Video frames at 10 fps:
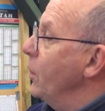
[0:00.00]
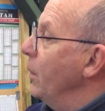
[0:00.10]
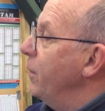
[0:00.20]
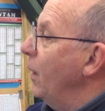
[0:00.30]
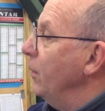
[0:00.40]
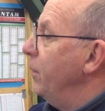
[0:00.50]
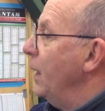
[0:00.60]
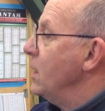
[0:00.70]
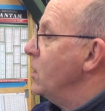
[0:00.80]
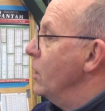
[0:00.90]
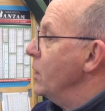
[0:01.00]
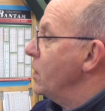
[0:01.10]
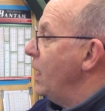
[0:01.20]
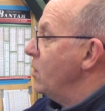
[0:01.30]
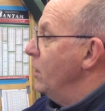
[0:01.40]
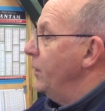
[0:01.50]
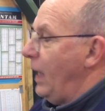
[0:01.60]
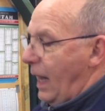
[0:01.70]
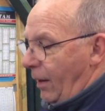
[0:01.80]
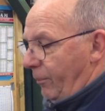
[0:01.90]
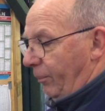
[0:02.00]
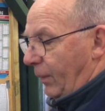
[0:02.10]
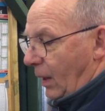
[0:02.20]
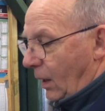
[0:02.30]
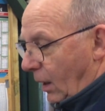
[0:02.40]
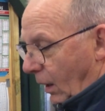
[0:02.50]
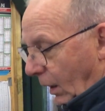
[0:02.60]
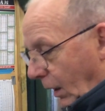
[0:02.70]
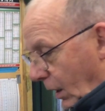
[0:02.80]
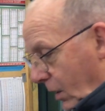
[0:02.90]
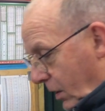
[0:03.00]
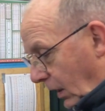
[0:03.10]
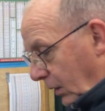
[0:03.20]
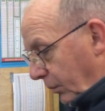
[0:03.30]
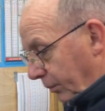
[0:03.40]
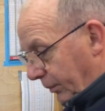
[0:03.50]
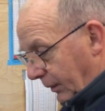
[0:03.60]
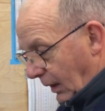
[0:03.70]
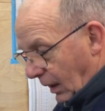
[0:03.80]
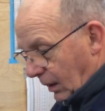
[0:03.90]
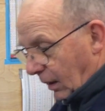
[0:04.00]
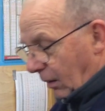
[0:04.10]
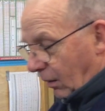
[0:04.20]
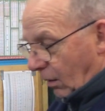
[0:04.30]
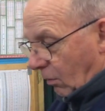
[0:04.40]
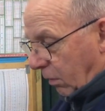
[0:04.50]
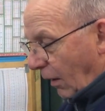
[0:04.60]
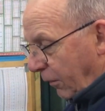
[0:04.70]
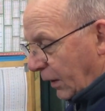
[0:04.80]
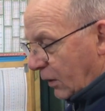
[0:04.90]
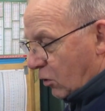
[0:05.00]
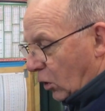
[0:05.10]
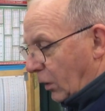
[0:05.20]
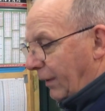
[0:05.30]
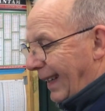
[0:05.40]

from the front face to the centre of there. So roughly drawing